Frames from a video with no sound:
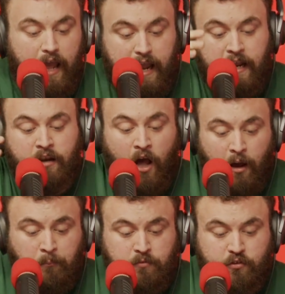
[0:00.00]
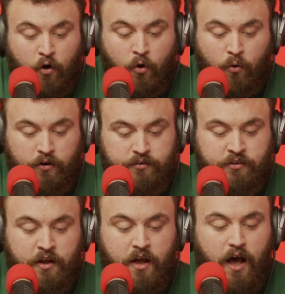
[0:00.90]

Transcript: In comes the horse.